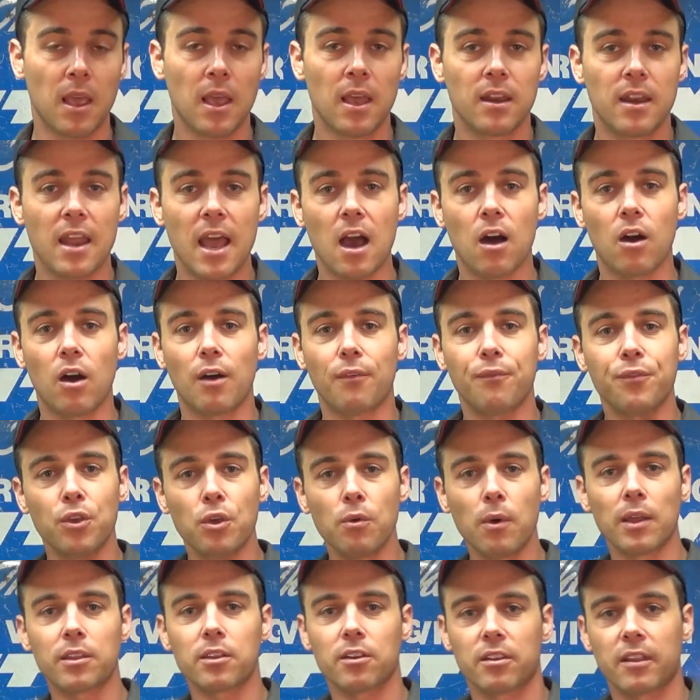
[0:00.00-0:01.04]
Now, a few
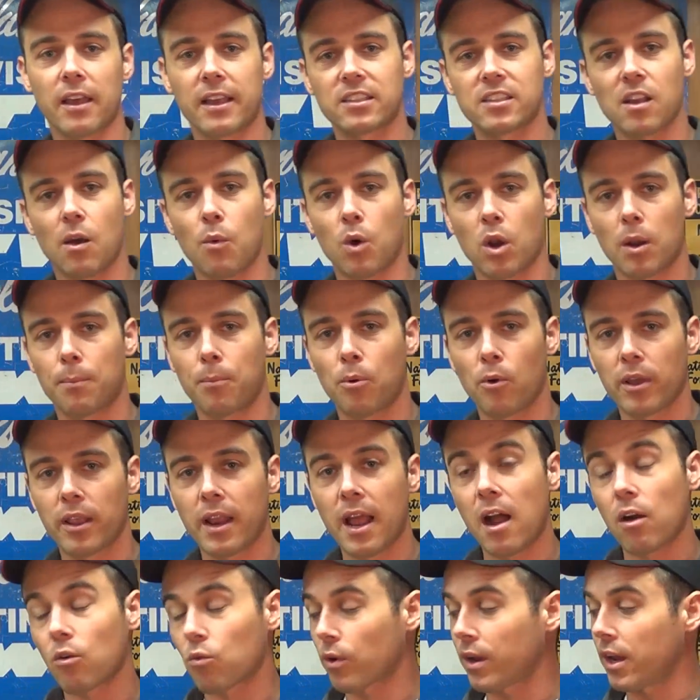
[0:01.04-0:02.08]
other things I want to point
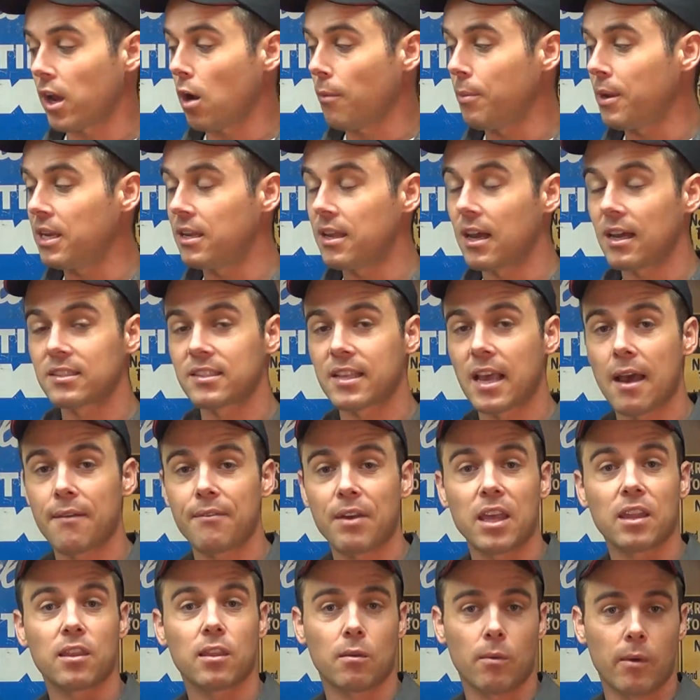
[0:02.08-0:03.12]
out. Ryobi does have
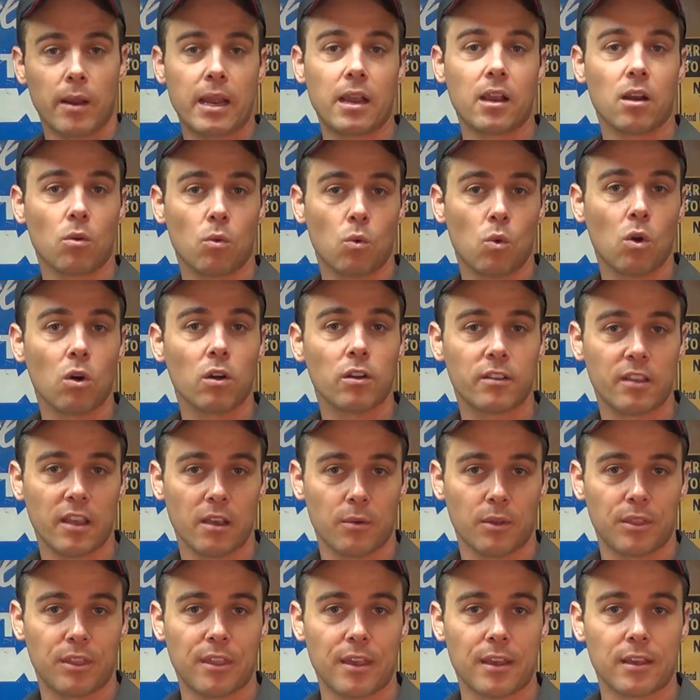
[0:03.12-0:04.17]
a 3-year warranty
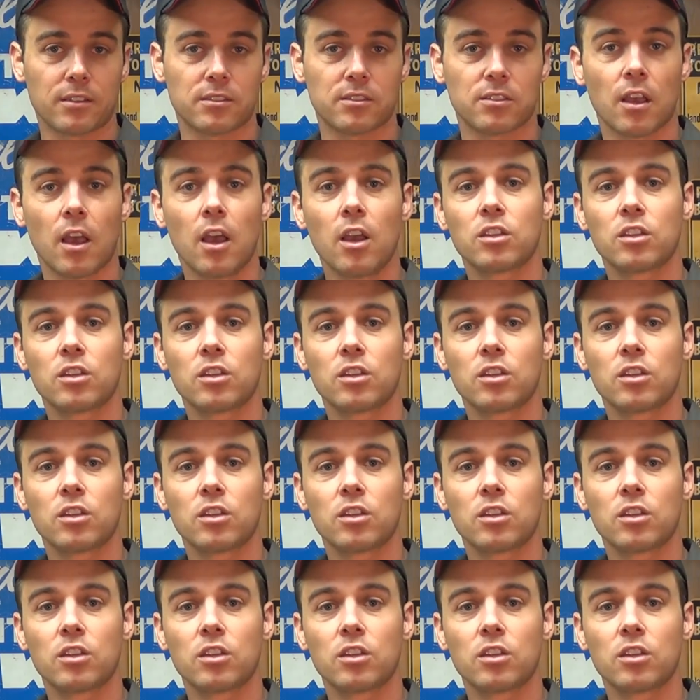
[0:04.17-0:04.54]
with this.